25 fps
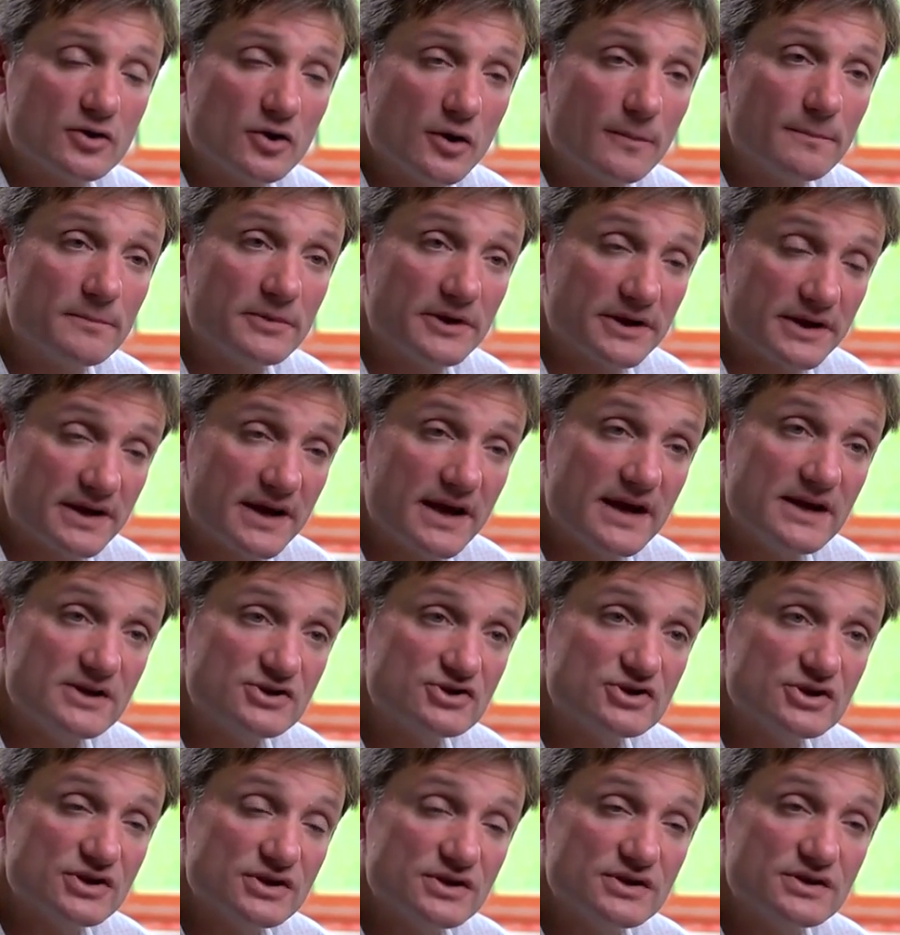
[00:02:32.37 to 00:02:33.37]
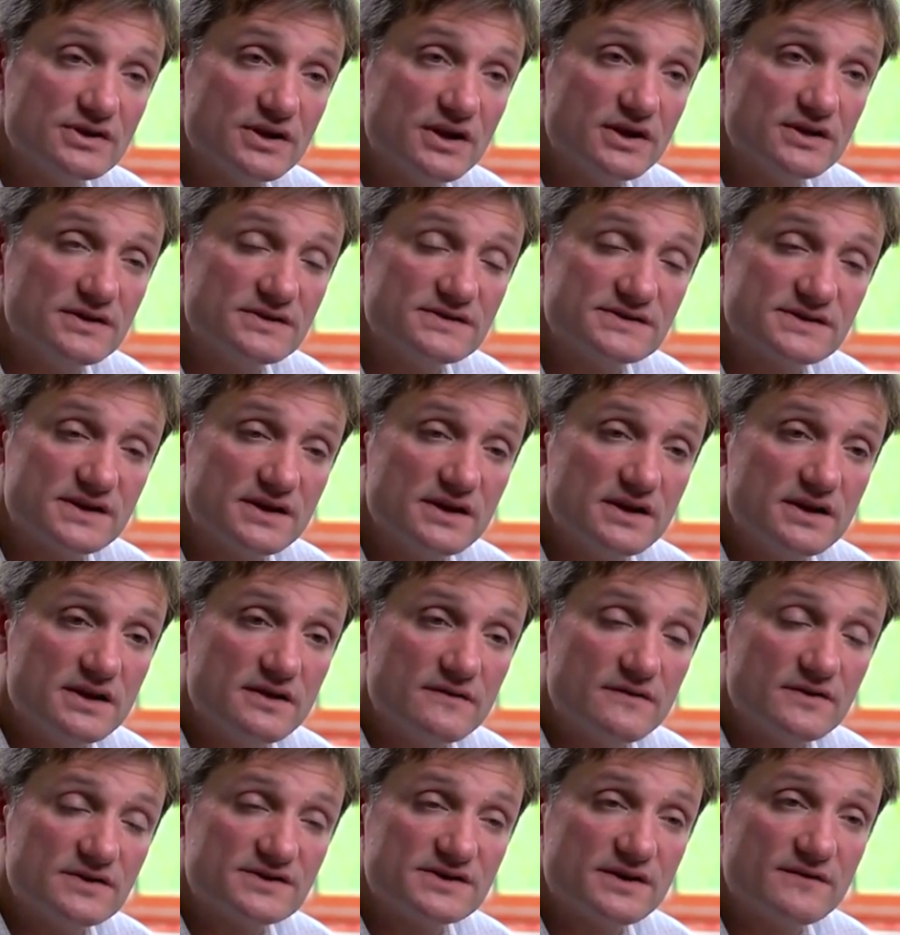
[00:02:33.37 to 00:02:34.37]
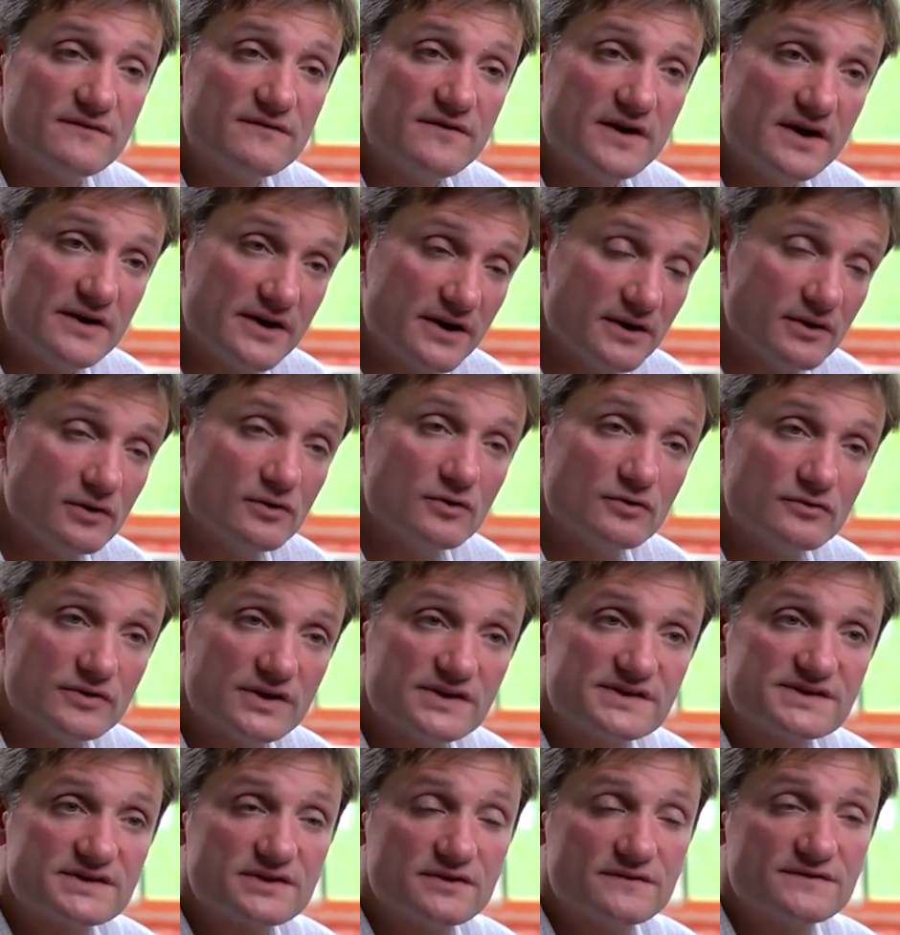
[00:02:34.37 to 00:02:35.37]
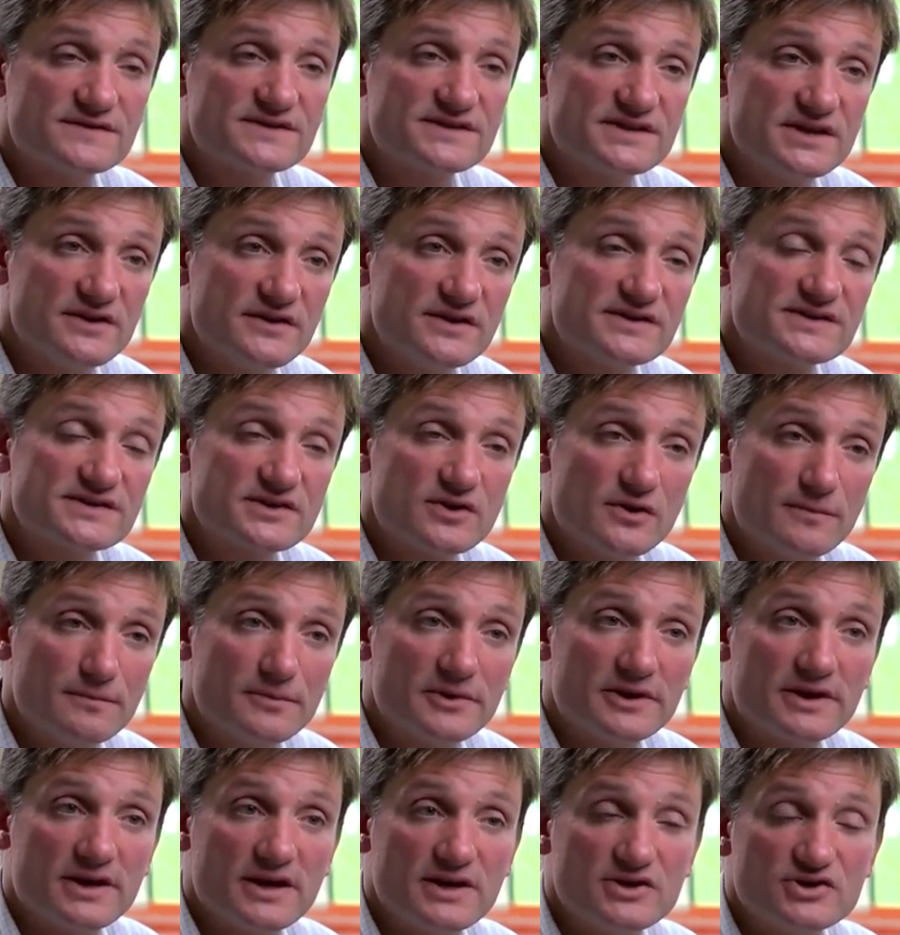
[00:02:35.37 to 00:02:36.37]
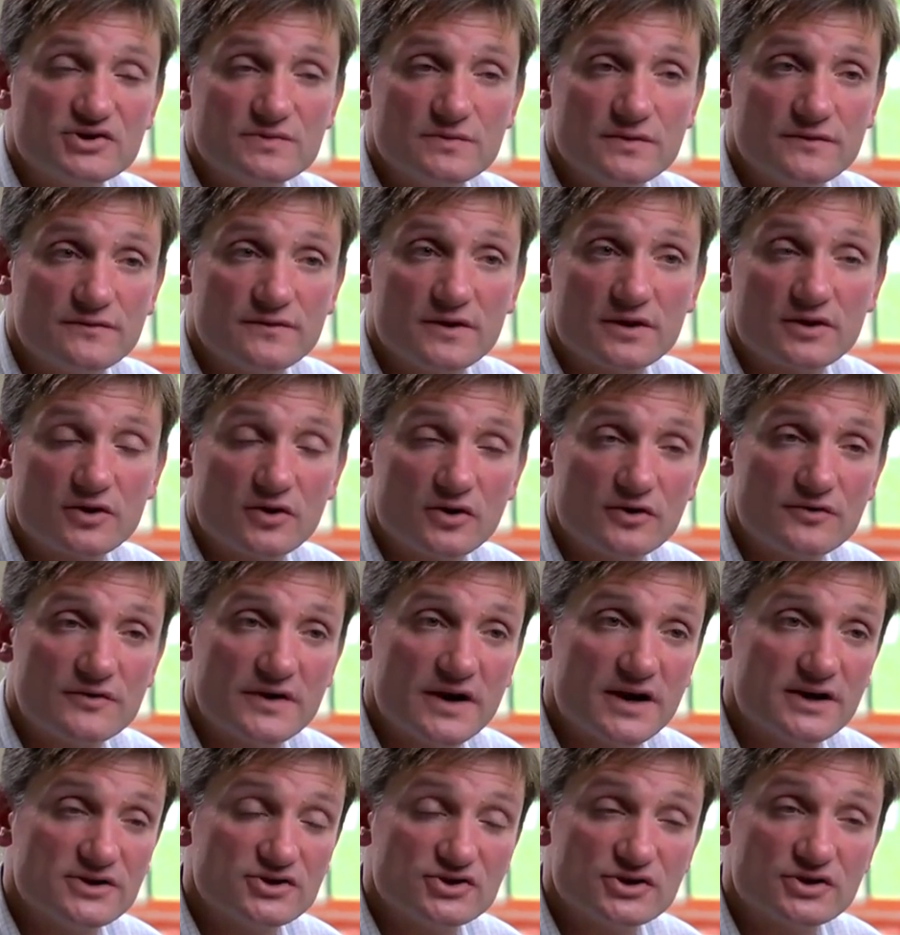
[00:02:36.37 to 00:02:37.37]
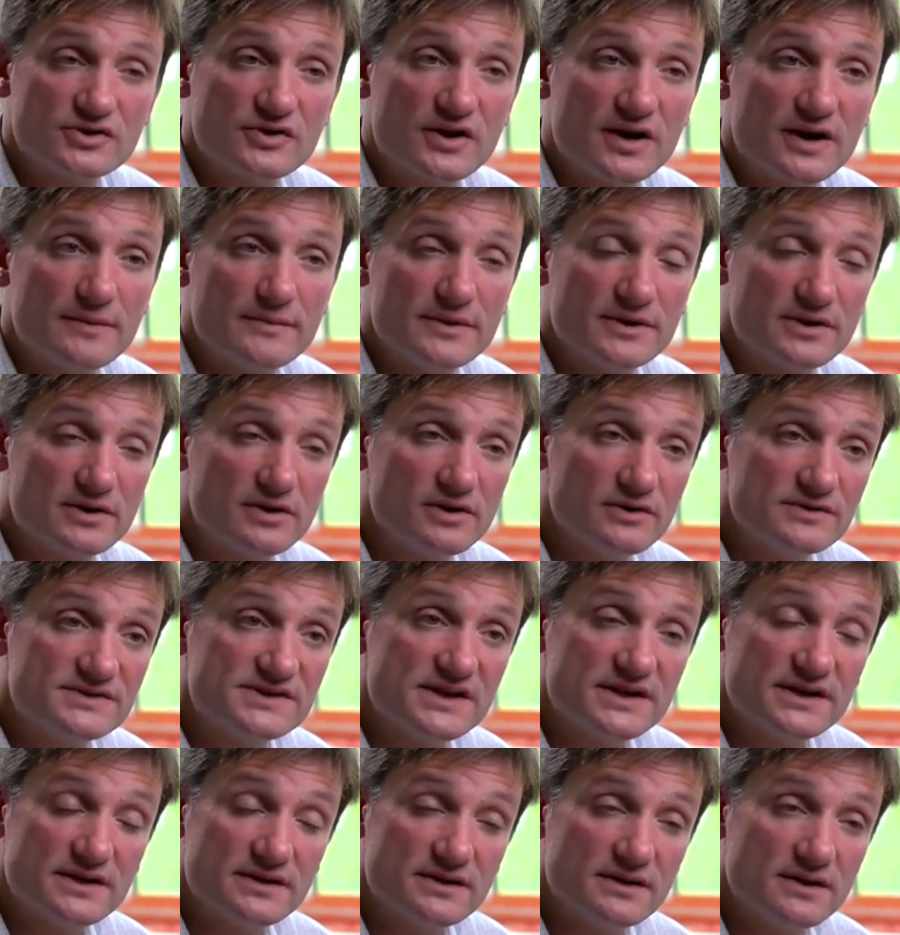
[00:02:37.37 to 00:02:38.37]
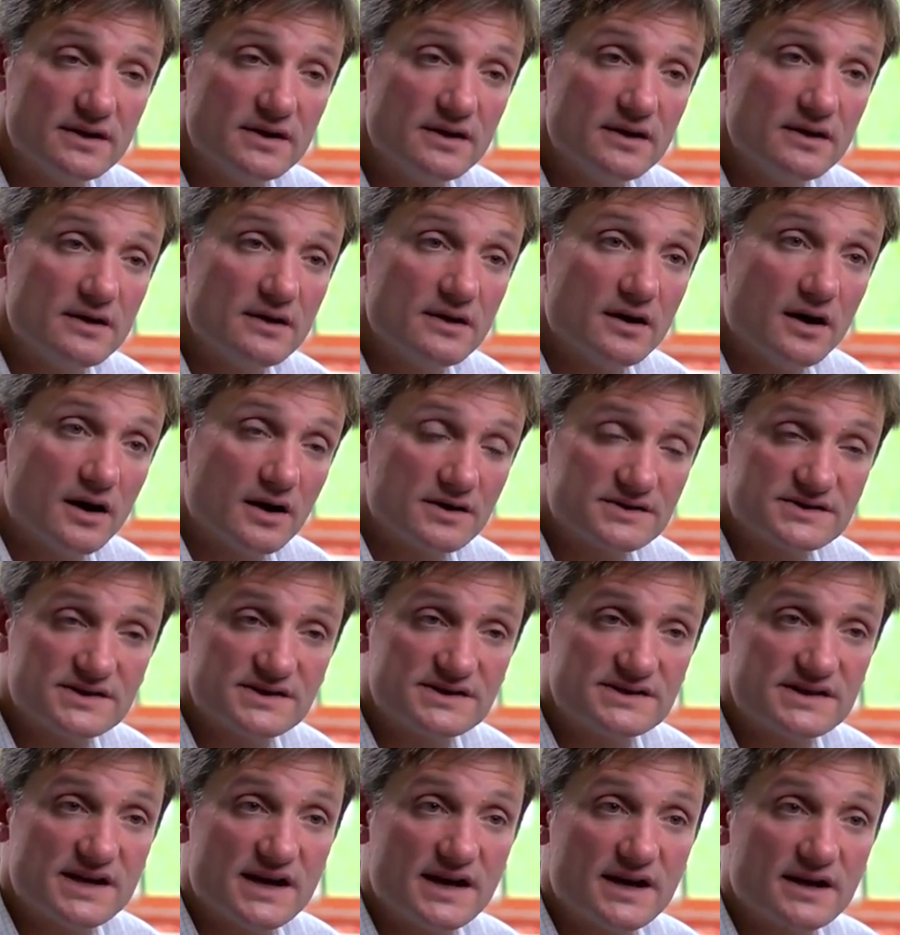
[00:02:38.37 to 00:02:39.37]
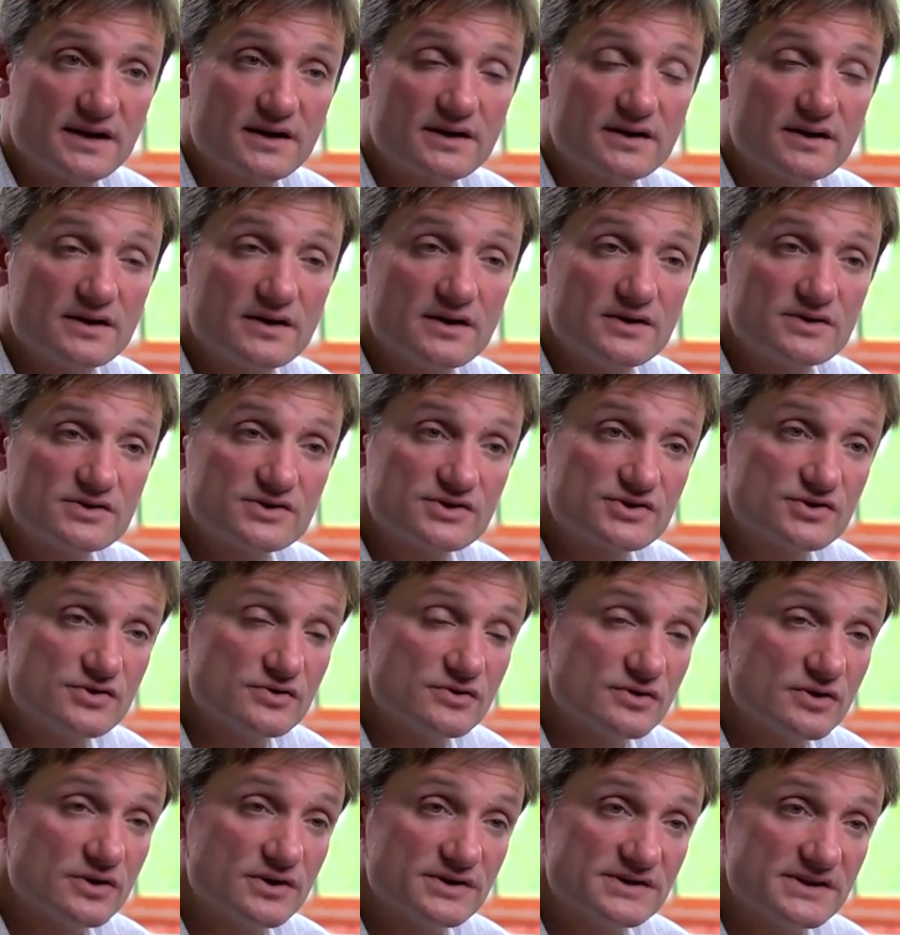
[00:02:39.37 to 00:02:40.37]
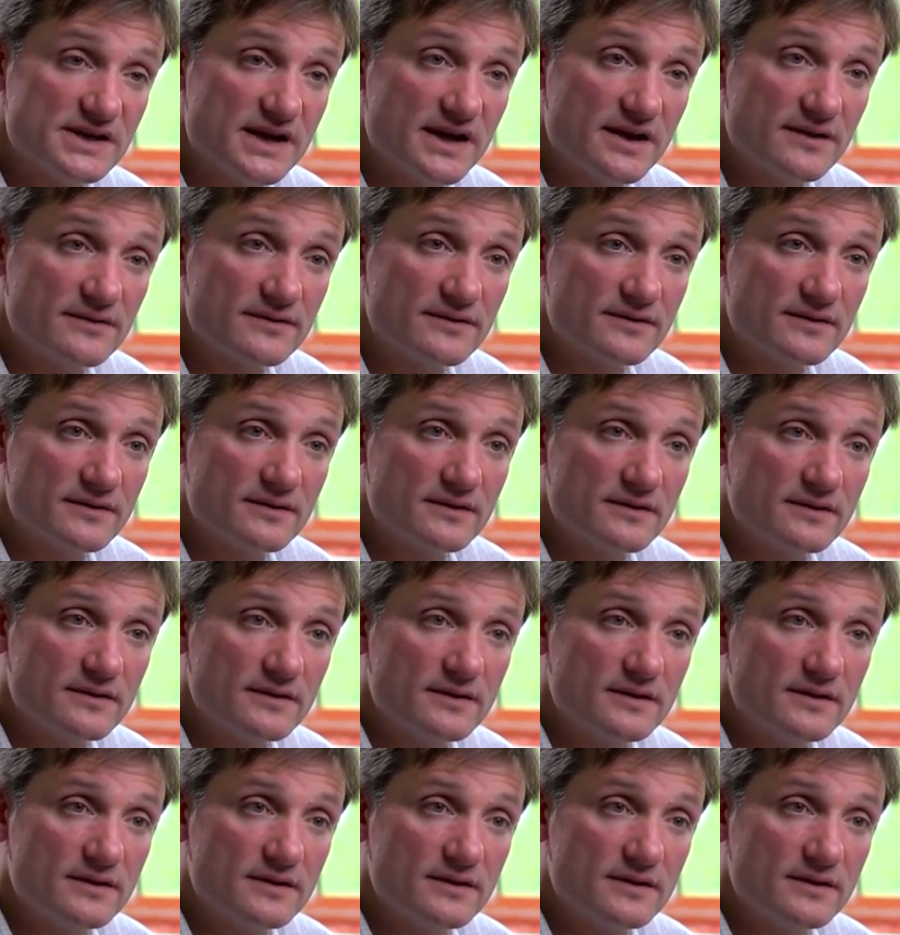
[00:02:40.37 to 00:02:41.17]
complication, and there's a very low risk of serious complication with a coronary angiogram, including heart attack, stroke, or death.